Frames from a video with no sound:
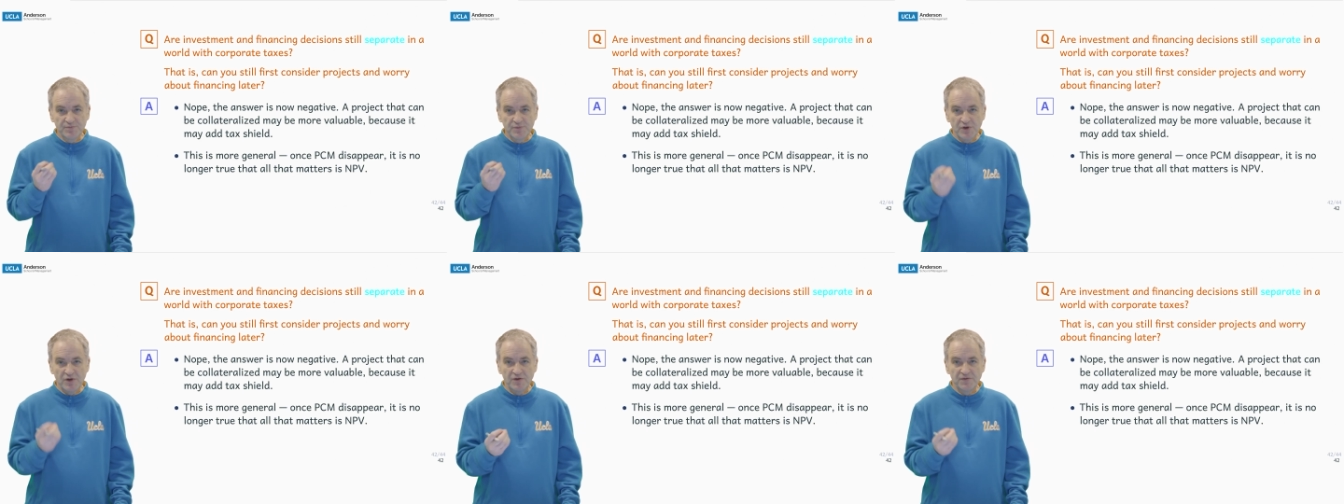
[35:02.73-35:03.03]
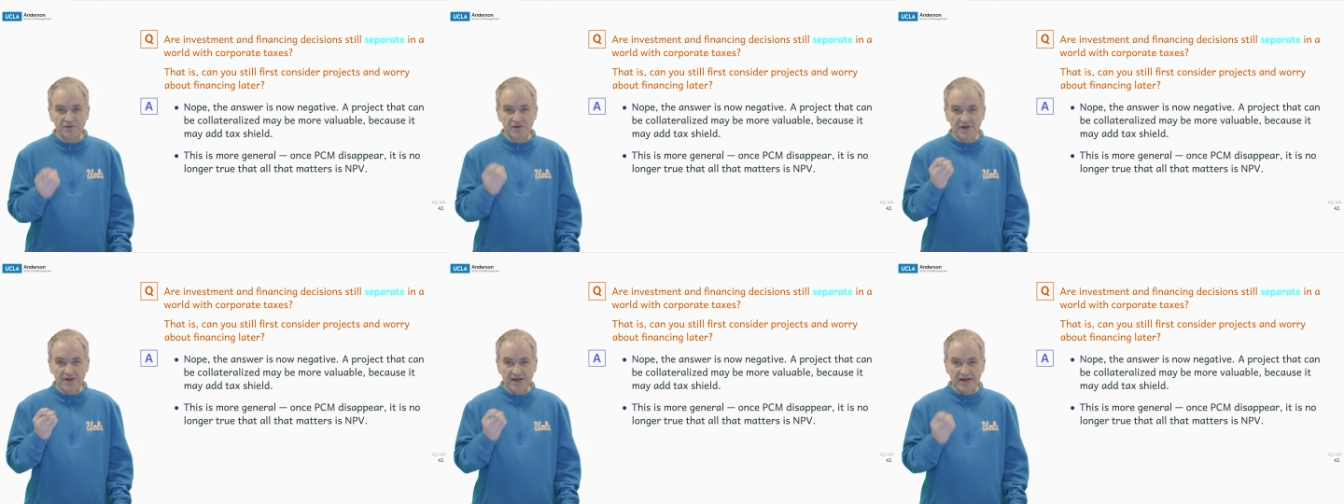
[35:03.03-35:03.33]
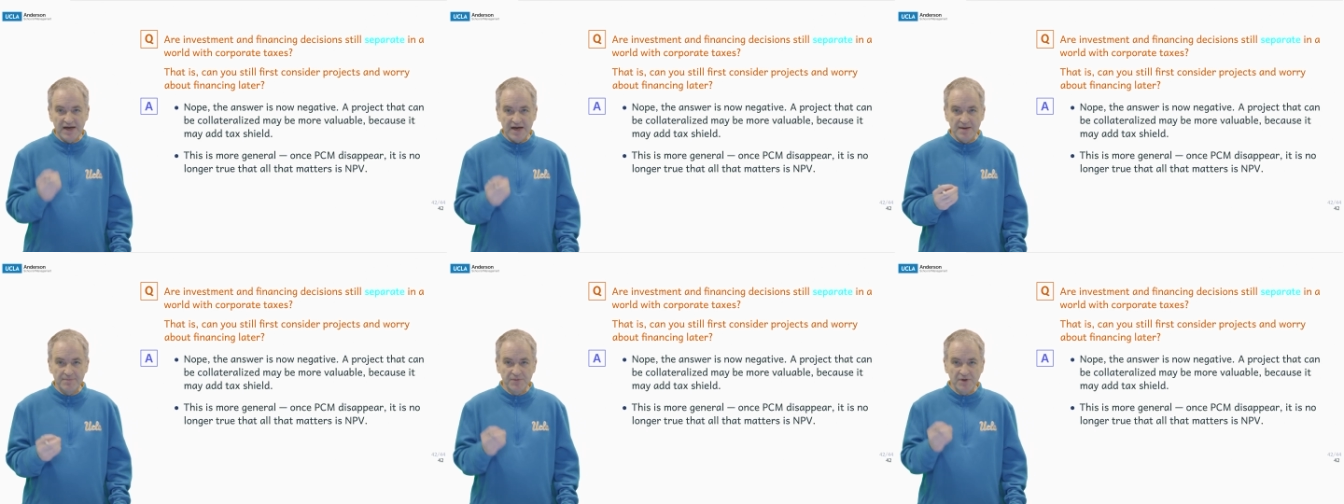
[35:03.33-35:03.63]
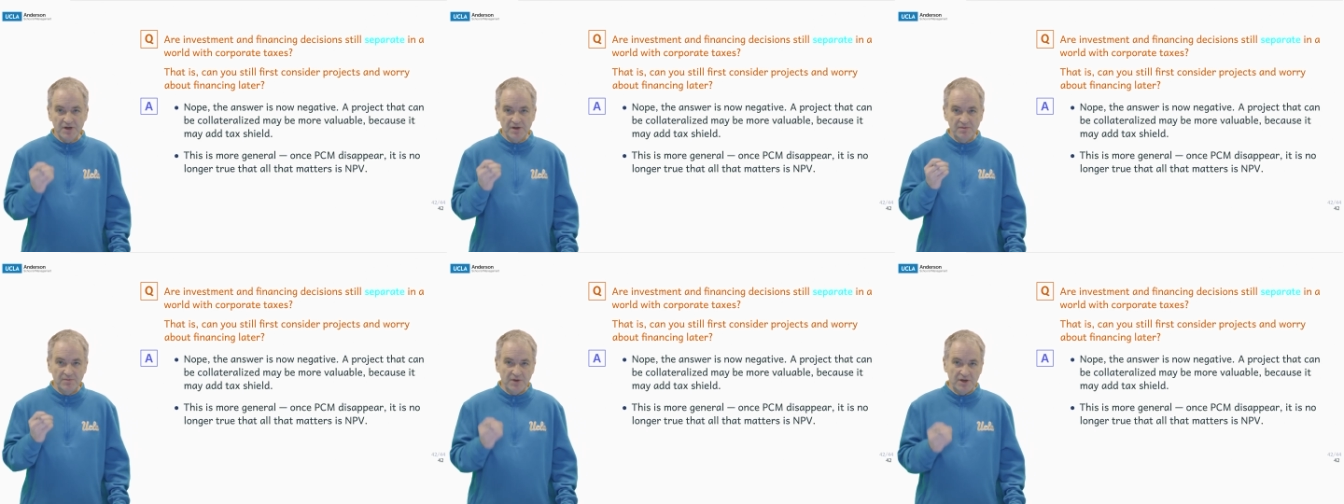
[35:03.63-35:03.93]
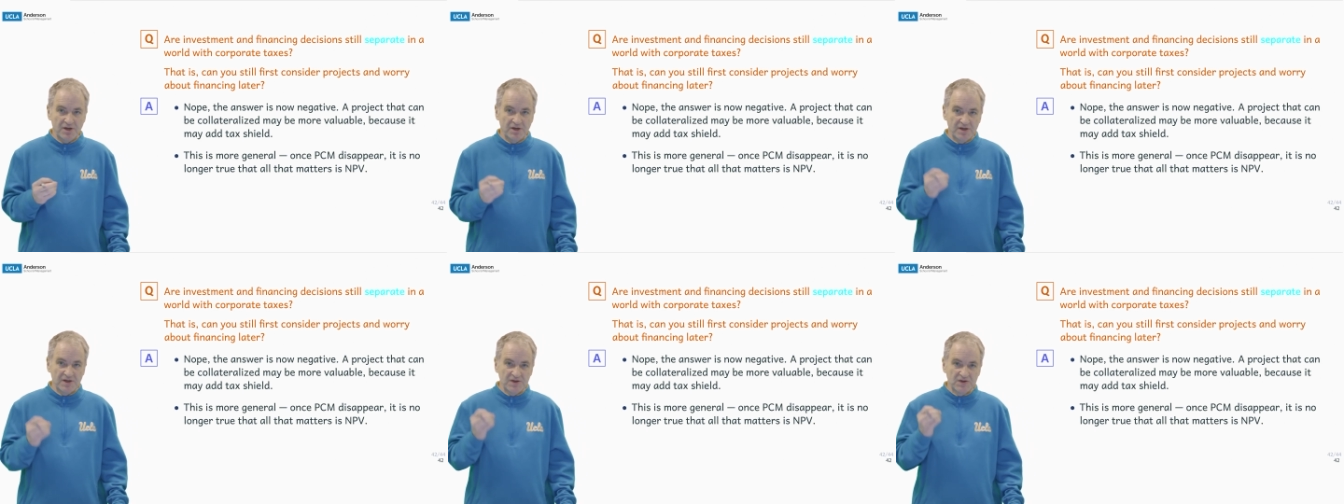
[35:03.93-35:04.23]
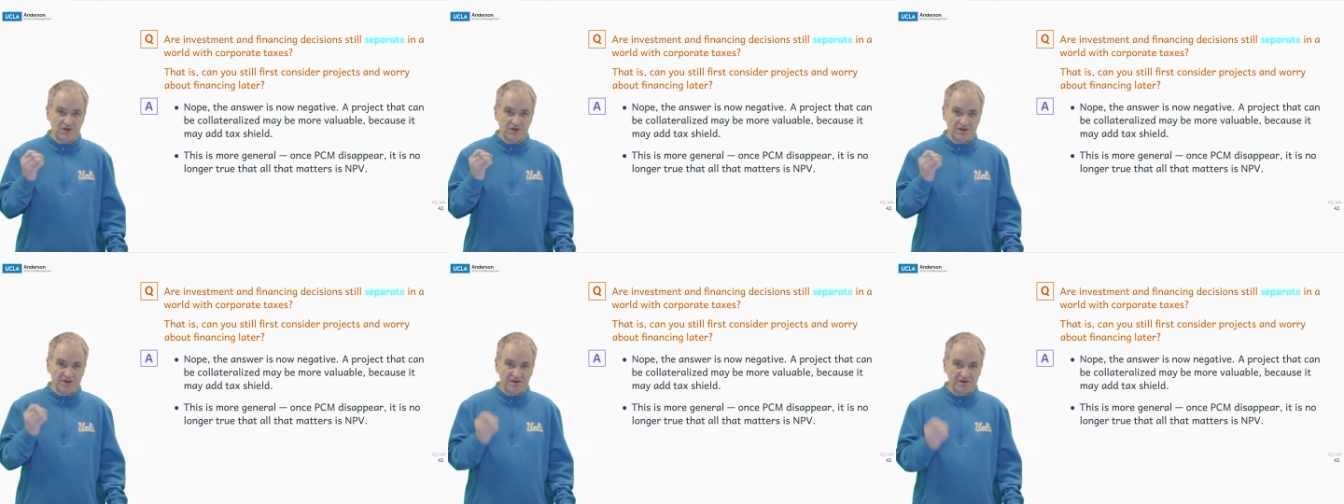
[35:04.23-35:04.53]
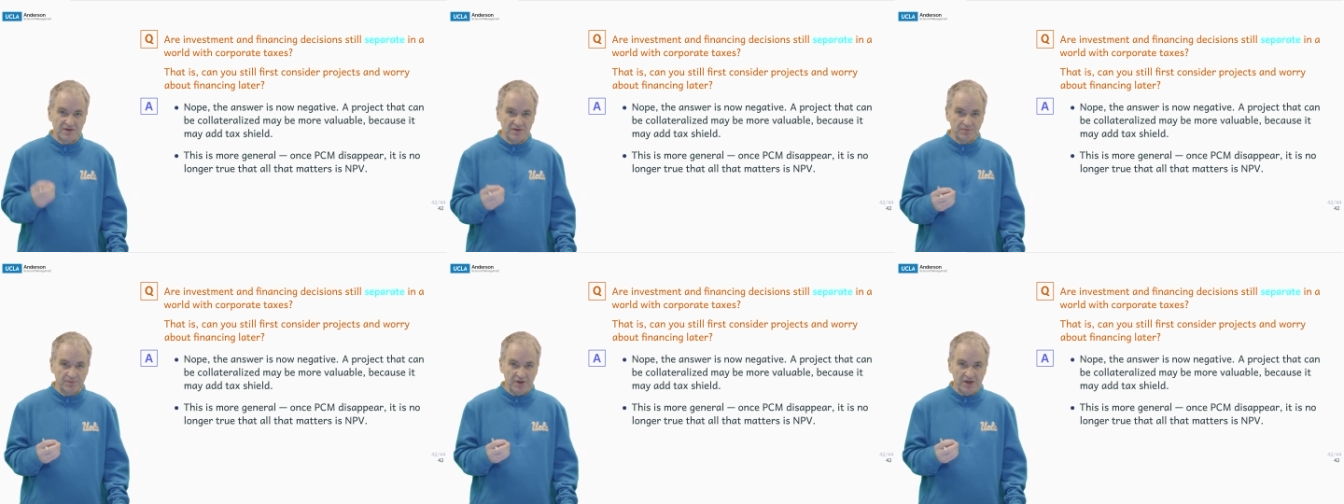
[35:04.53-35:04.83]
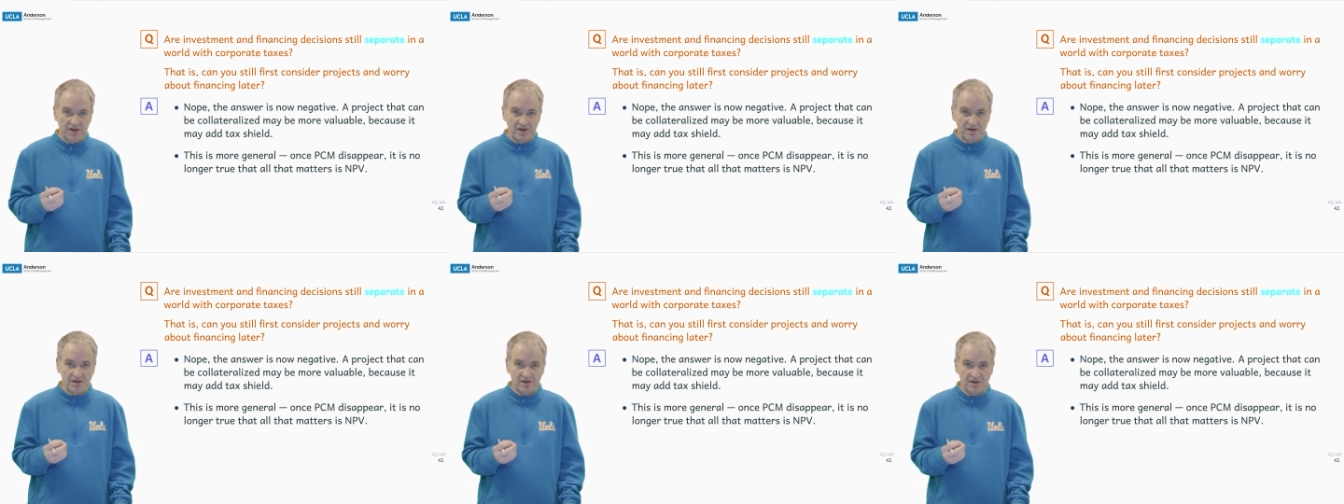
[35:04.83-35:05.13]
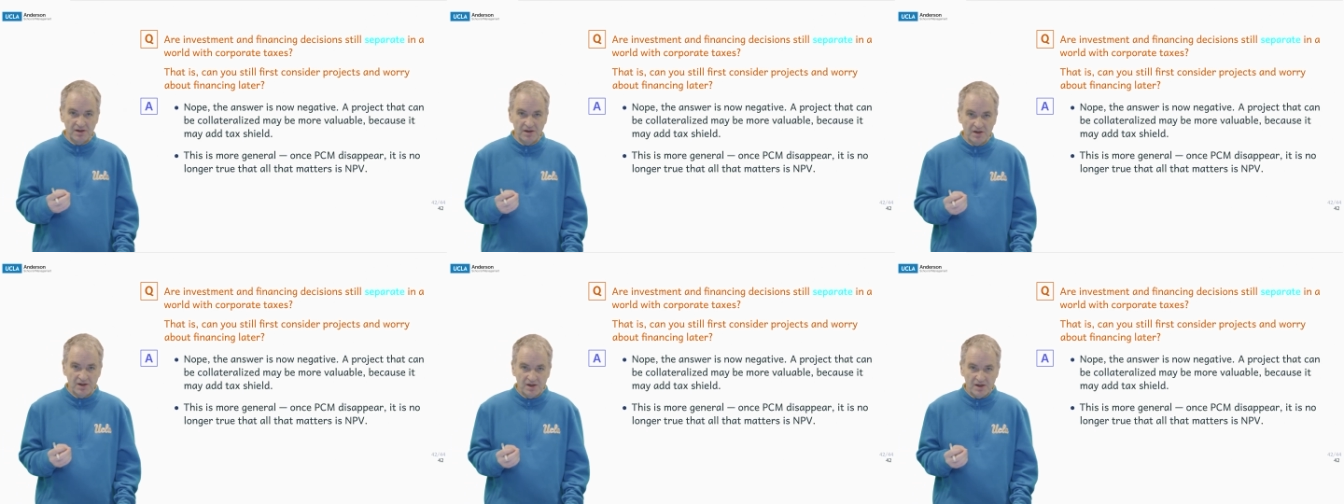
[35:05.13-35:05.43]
perfect capital markets disappear,